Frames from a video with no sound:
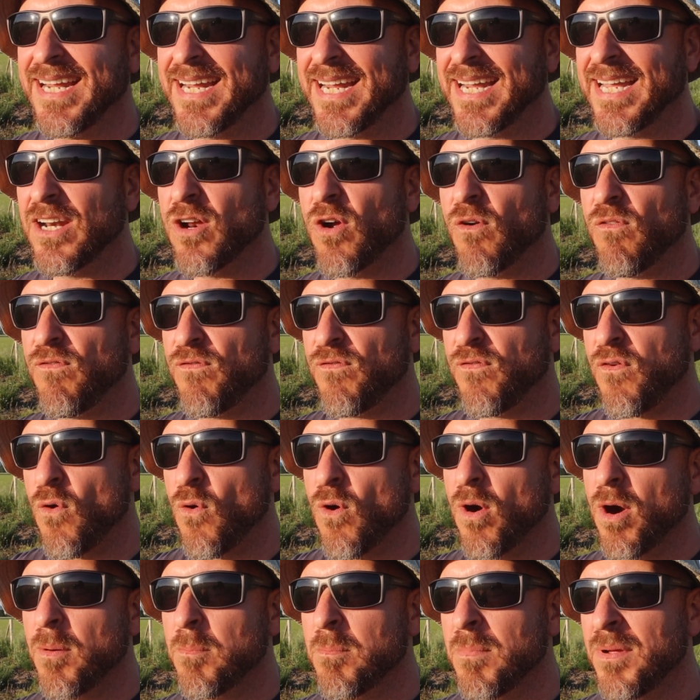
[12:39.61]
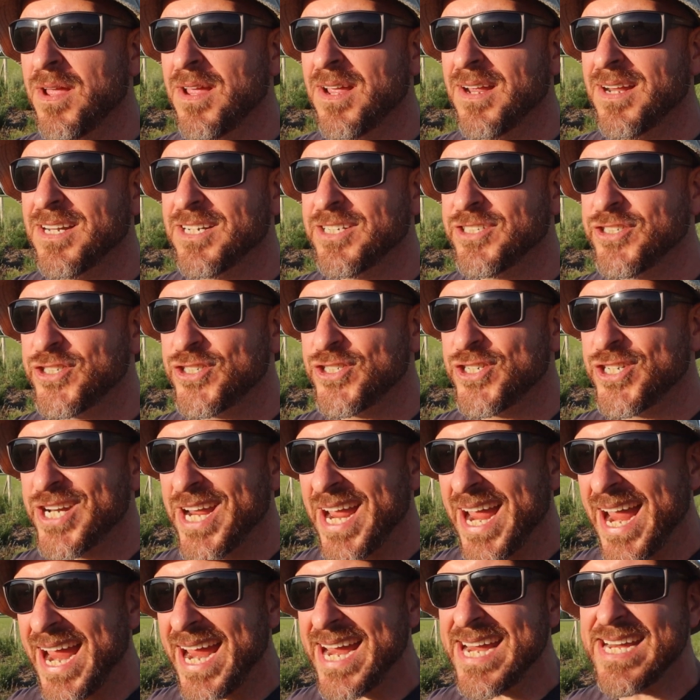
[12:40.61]
in a form to
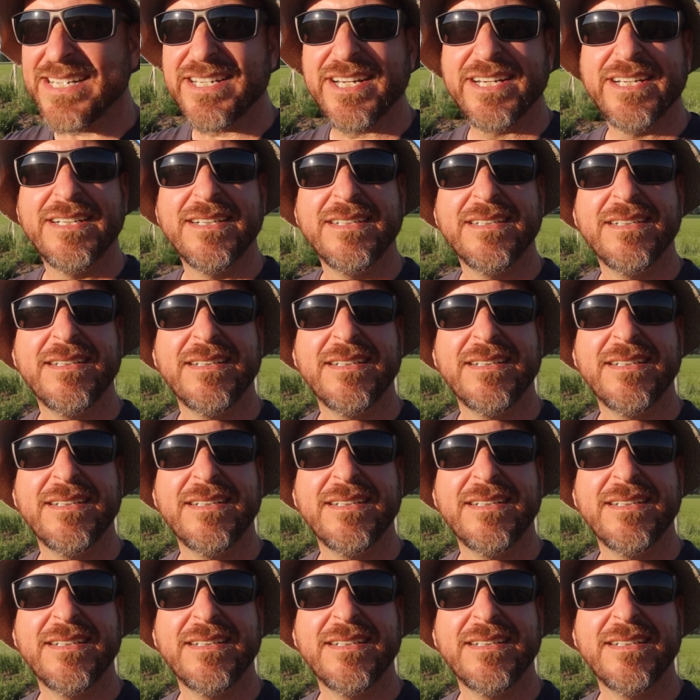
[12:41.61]
hate.